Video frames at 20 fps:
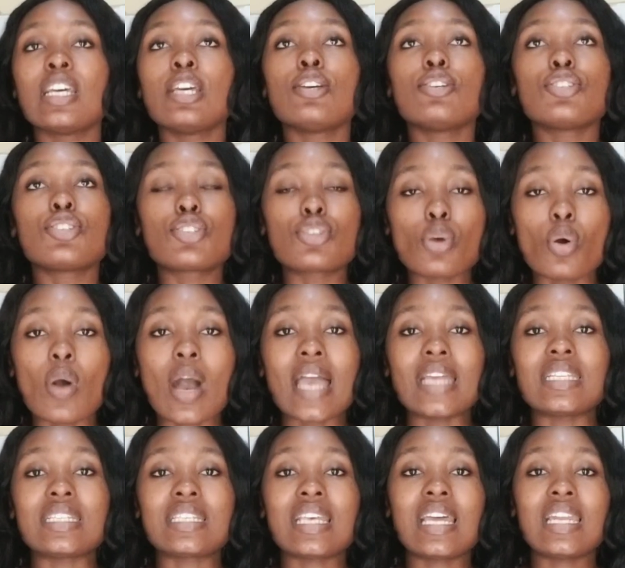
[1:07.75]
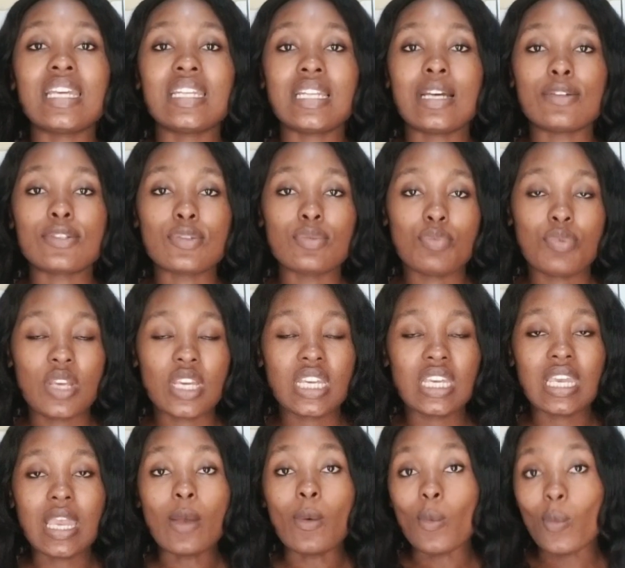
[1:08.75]
So I decided now to
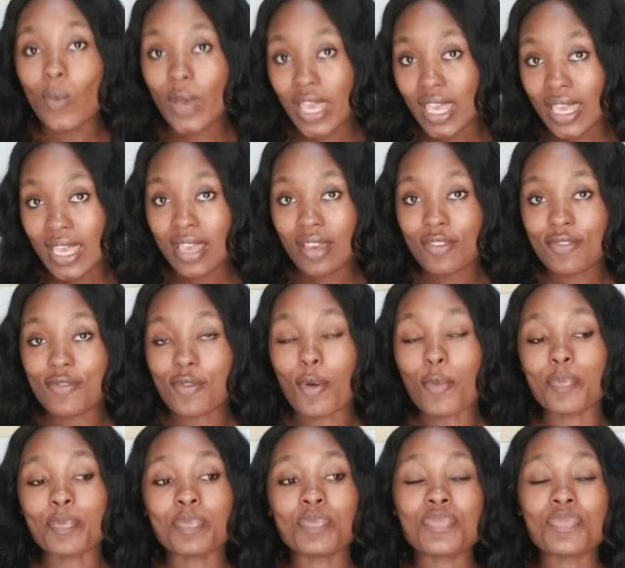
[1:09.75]
break the way from